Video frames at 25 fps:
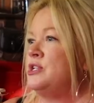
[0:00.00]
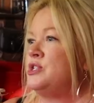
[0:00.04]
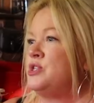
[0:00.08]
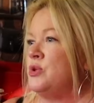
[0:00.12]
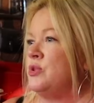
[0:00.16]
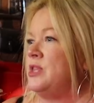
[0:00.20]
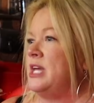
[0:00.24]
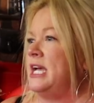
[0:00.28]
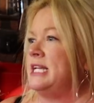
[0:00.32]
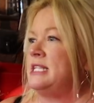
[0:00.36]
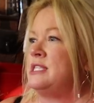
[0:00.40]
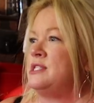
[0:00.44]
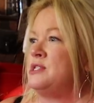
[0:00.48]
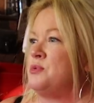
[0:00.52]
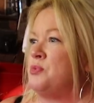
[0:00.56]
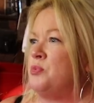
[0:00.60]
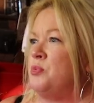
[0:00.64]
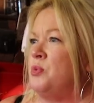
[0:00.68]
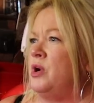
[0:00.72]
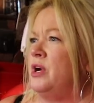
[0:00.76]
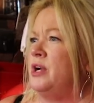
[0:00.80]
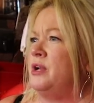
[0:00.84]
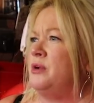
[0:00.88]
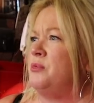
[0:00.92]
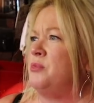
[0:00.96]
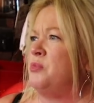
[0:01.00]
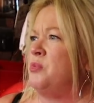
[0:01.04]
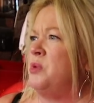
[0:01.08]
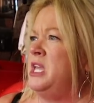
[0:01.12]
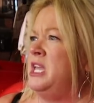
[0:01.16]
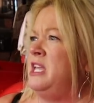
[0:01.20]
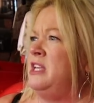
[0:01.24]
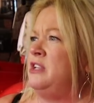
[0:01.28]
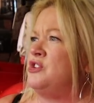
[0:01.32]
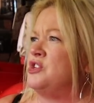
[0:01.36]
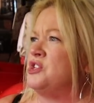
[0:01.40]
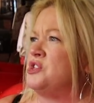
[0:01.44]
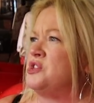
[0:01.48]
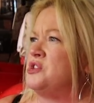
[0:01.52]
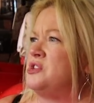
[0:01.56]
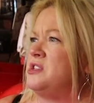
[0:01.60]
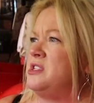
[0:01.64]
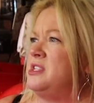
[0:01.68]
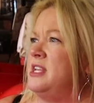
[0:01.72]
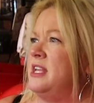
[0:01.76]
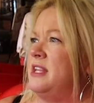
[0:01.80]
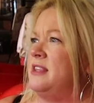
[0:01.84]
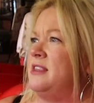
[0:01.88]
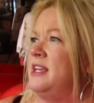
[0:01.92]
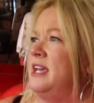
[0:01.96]
so that's what
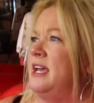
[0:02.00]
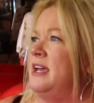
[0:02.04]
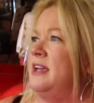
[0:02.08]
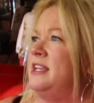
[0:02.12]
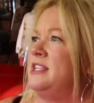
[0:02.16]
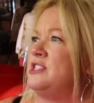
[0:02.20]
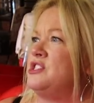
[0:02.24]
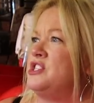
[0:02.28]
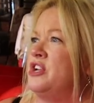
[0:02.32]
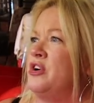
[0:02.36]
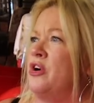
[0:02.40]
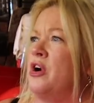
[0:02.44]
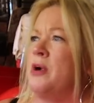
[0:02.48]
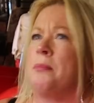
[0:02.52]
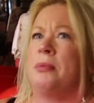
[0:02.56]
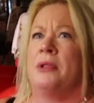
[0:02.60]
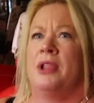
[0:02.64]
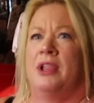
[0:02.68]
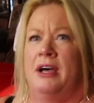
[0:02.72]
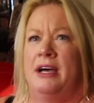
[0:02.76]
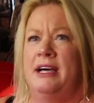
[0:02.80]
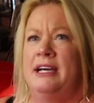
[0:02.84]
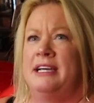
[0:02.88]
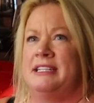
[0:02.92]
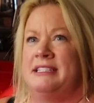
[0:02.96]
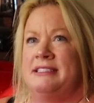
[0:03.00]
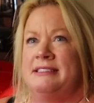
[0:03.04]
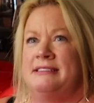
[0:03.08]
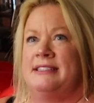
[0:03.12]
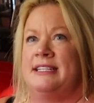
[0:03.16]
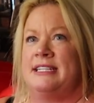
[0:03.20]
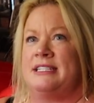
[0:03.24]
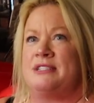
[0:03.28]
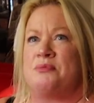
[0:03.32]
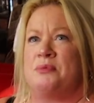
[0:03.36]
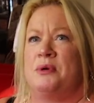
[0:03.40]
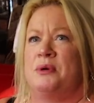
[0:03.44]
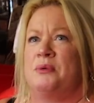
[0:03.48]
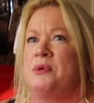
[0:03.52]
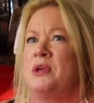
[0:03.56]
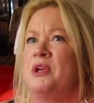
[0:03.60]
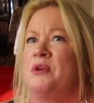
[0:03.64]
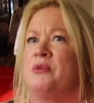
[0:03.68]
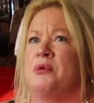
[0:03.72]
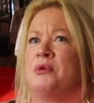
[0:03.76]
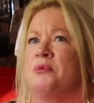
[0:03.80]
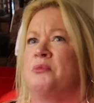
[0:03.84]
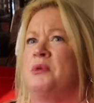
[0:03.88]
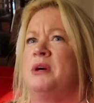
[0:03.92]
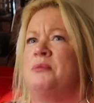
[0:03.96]
it's in our blood. That's what we
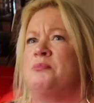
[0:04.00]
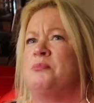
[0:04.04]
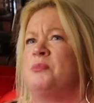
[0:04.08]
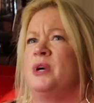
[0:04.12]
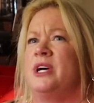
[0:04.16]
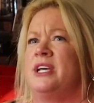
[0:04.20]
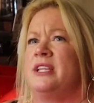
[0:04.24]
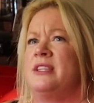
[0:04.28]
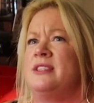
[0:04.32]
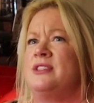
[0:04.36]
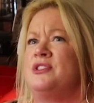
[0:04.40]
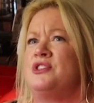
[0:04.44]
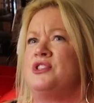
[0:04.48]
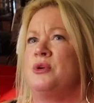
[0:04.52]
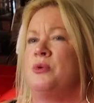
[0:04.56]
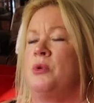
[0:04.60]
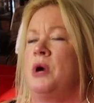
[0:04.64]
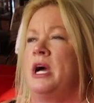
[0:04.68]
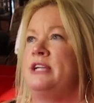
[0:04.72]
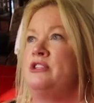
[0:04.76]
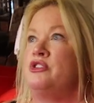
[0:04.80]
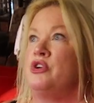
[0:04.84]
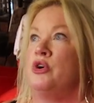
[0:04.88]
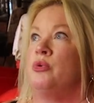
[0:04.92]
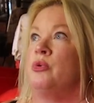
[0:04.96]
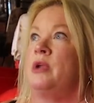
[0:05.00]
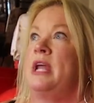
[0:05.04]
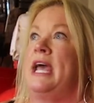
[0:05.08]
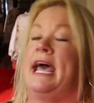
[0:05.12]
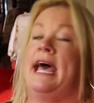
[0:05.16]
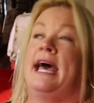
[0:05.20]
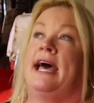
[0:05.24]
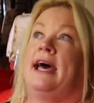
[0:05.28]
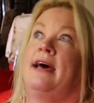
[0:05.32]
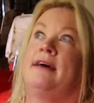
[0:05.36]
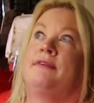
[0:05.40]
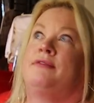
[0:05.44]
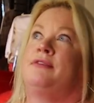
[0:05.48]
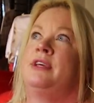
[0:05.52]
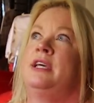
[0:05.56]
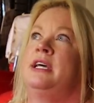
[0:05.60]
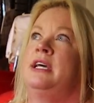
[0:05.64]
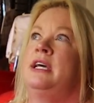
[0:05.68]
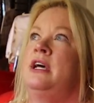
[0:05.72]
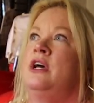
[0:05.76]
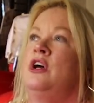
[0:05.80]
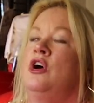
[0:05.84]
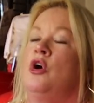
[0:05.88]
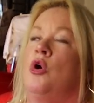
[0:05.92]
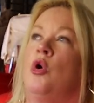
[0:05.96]
grew up with. So I don't have
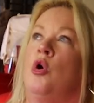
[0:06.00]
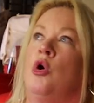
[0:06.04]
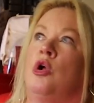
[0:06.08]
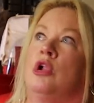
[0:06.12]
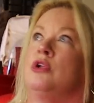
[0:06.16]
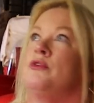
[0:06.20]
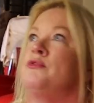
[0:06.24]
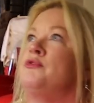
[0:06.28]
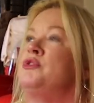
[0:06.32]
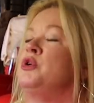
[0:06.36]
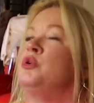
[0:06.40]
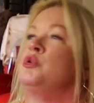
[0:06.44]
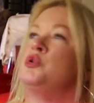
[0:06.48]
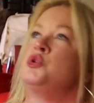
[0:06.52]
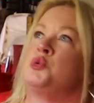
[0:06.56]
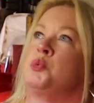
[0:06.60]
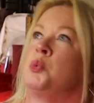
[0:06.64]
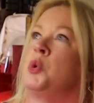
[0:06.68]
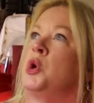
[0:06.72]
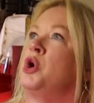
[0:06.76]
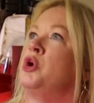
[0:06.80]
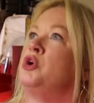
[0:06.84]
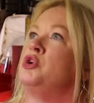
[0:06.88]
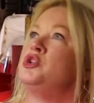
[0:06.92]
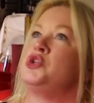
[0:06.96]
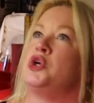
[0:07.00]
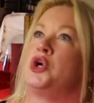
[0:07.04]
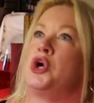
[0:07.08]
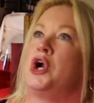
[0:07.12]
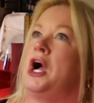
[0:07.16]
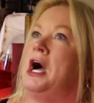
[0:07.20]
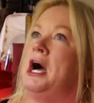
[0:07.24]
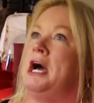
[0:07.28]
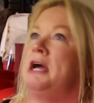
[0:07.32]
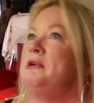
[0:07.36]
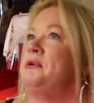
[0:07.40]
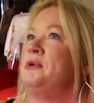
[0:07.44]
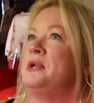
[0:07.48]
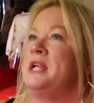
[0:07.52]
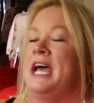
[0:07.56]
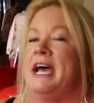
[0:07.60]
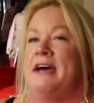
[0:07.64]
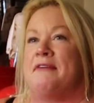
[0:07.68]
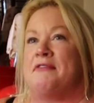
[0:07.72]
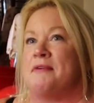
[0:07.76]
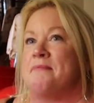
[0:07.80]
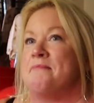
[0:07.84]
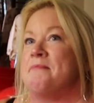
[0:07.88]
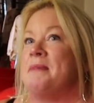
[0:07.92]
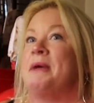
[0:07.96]
all of those words, or I don't
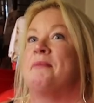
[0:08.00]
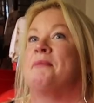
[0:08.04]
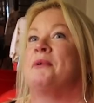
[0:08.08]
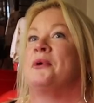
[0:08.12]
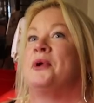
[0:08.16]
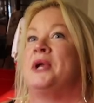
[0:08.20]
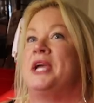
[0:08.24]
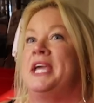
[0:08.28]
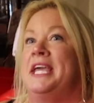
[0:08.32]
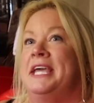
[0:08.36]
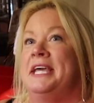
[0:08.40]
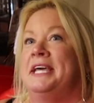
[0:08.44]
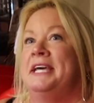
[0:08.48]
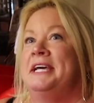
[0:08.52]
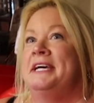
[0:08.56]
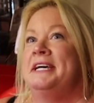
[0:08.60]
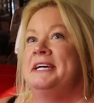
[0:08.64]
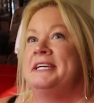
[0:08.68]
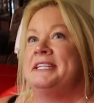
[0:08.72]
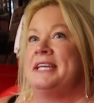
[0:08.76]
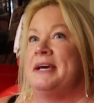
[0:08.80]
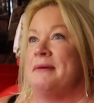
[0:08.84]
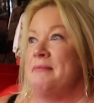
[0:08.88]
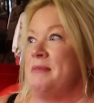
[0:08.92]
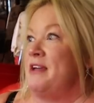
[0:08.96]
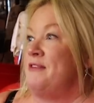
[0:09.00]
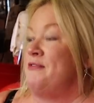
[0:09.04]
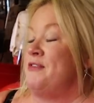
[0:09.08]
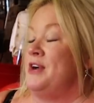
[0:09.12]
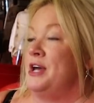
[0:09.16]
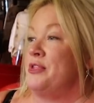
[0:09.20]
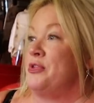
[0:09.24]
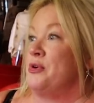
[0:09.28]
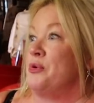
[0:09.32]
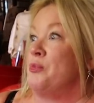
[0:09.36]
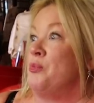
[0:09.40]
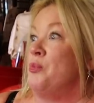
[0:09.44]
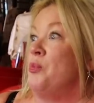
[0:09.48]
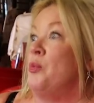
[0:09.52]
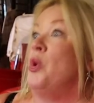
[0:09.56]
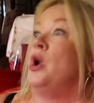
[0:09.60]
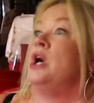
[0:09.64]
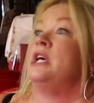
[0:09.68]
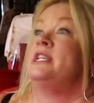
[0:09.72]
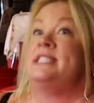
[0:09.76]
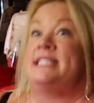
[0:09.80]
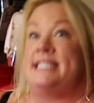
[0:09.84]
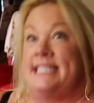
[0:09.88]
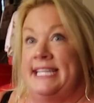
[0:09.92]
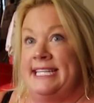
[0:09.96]
have a memory that my father
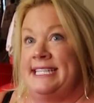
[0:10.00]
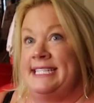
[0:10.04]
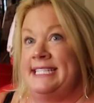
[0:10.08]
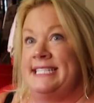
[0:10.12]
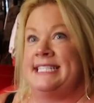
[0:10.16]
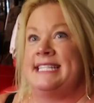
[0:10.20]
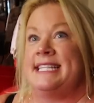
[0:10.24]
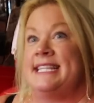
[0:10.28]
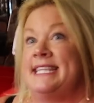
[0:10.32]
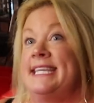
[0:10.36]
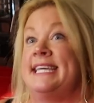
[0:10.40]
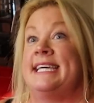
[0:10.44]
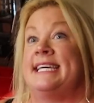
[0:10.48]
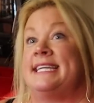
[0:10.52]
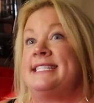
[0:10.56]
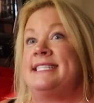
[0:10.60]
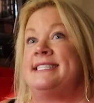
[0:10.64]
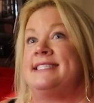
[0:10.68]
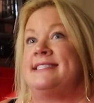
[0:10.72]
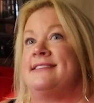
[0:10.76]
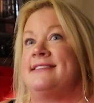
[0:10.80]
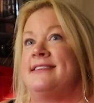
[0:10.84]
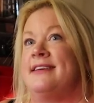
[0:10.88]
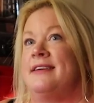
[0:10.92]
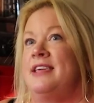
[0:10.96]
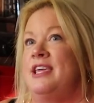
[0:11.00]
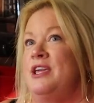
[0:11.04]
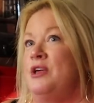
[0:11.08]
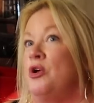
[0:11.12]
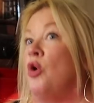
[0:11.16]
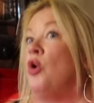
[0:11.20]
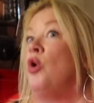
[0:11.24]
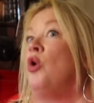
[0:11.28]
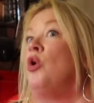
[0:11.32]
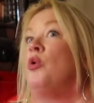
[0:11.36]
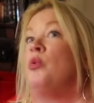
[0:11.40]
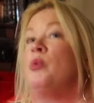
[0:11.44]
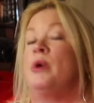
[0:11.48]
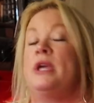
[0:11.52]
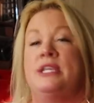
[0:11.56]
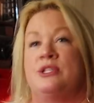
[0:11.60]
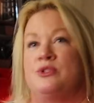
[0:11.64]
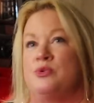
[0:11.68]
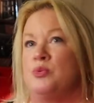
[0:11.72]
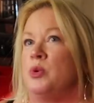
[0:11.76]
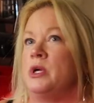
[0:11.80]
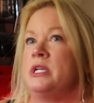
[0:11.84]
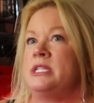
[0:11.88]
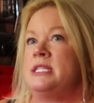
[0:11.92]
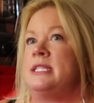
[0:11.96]
wasn't this. Right. He
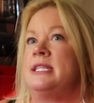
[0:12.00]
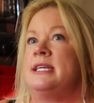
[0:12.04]
always was